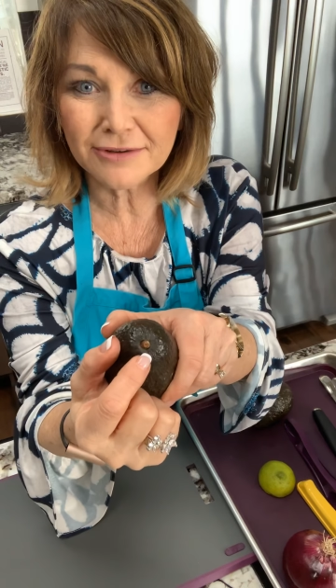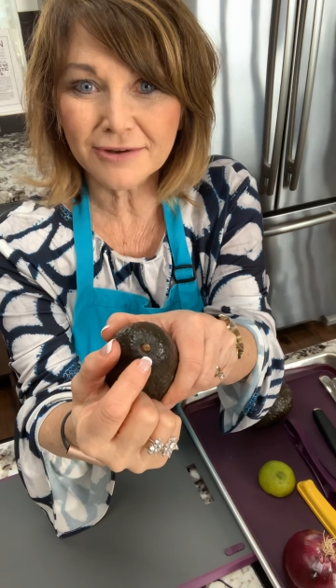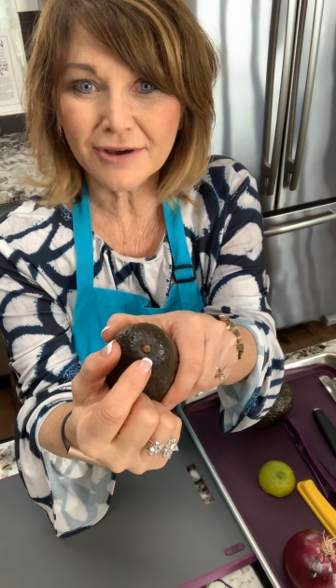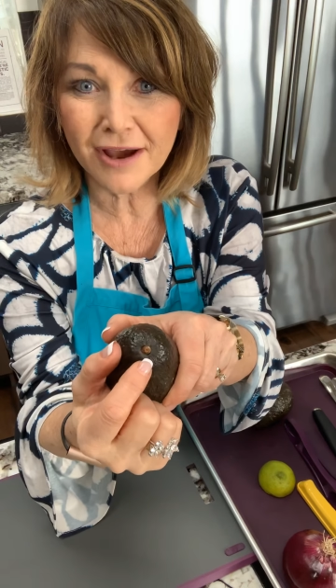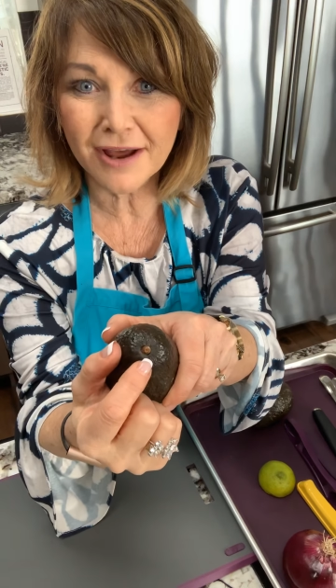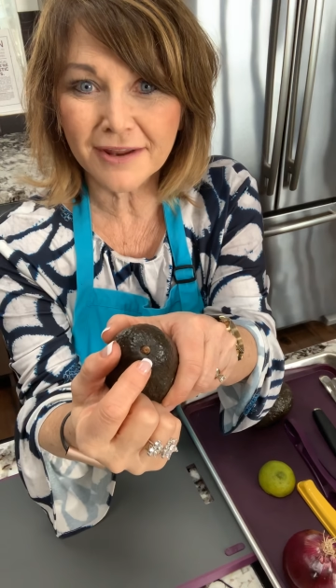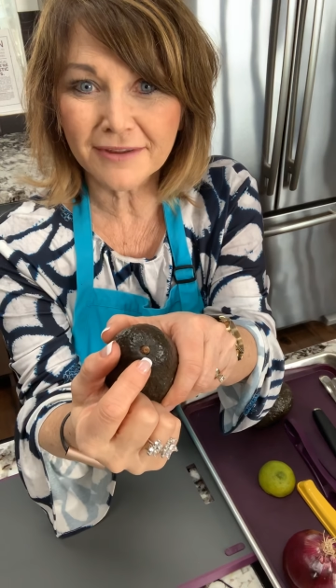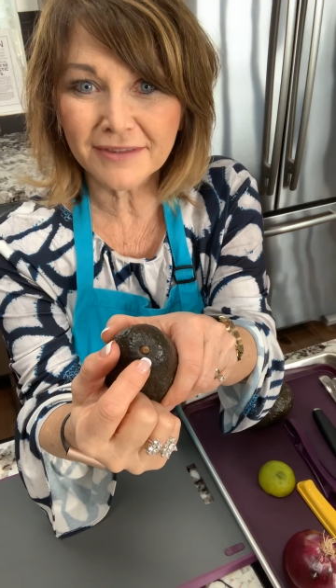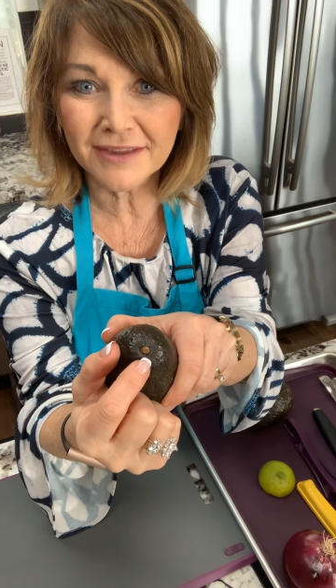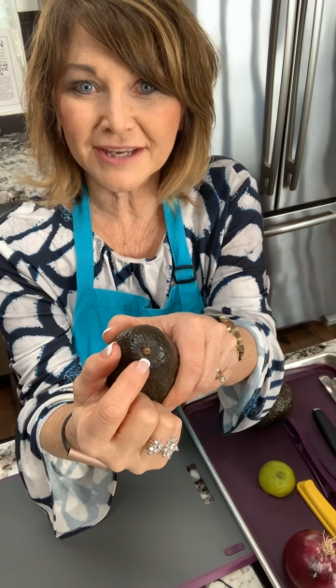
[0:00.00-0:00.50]

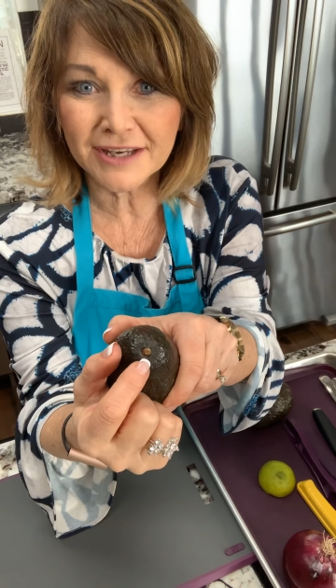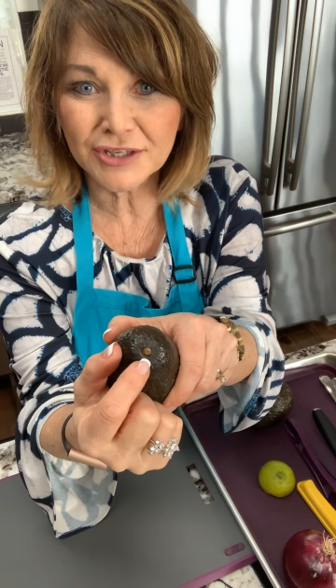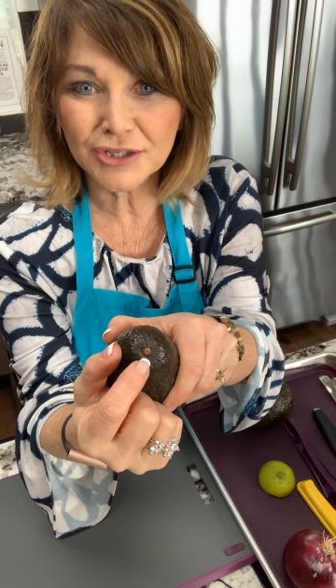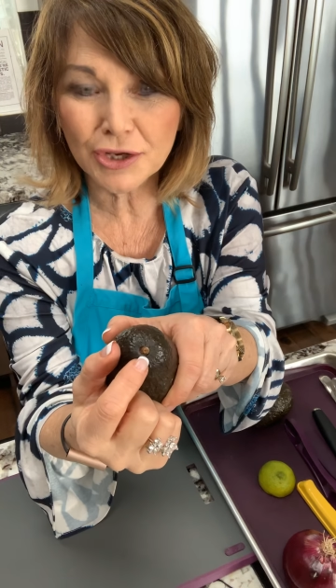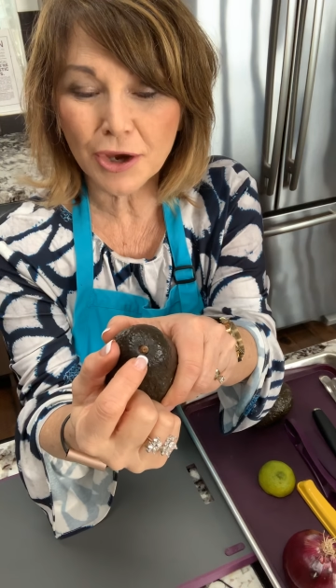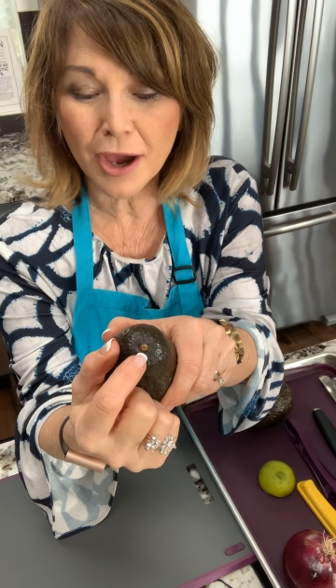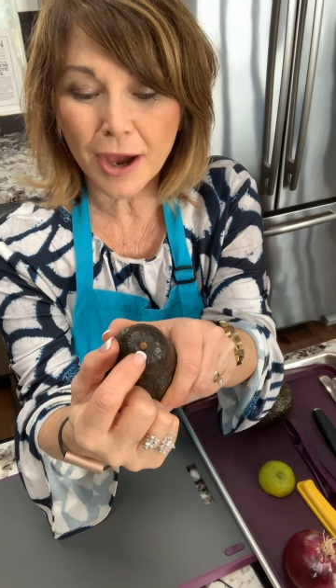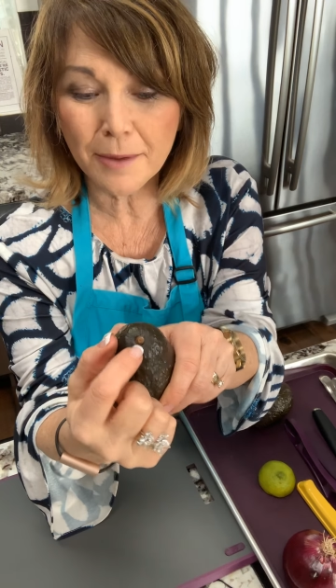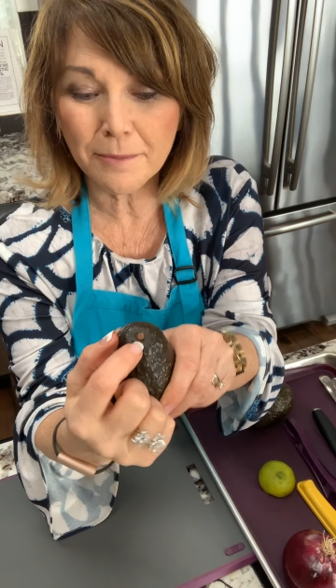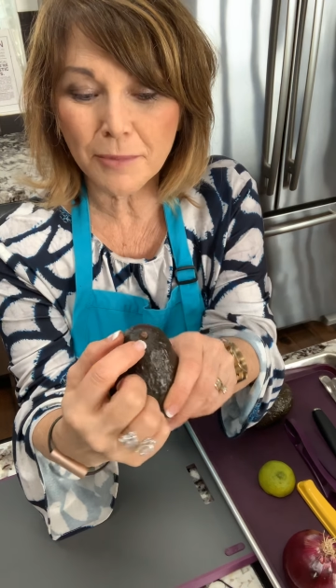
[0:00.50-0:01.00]
got the
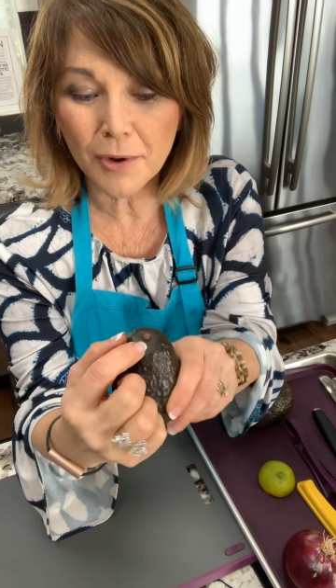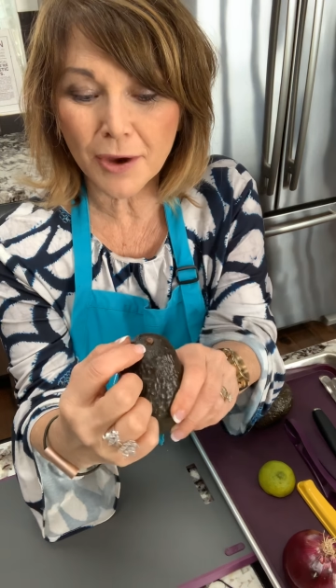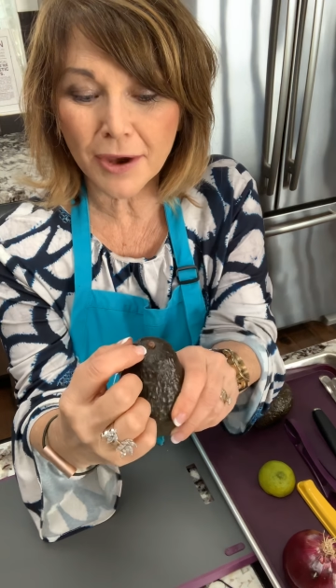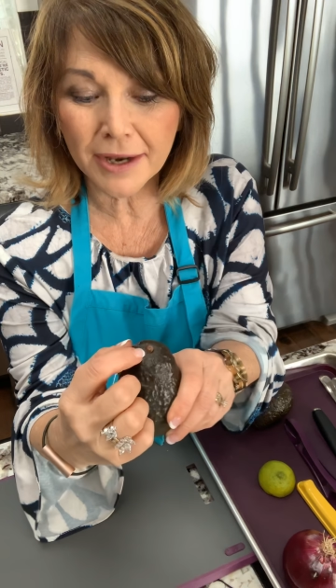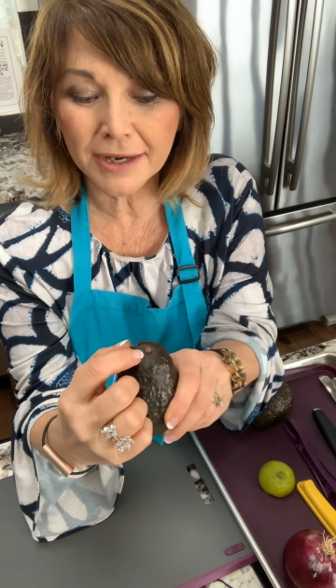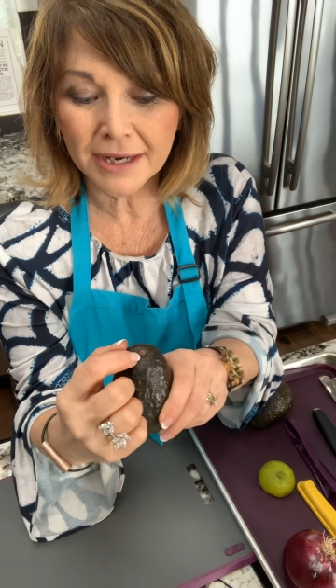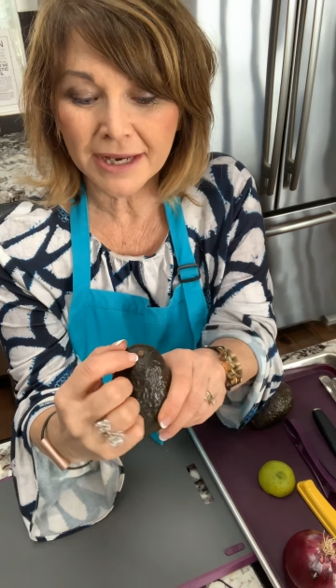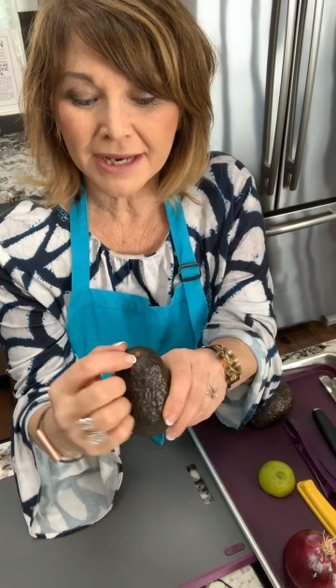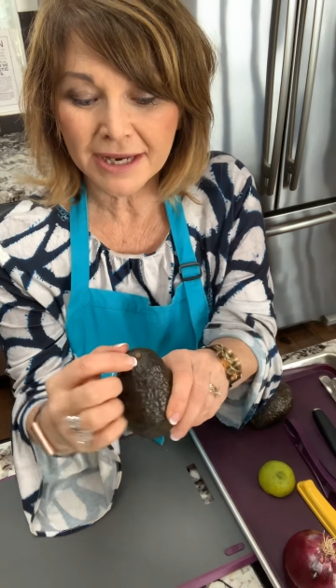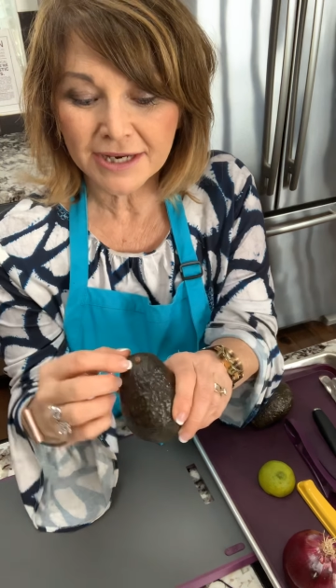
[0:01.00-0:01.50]
top on,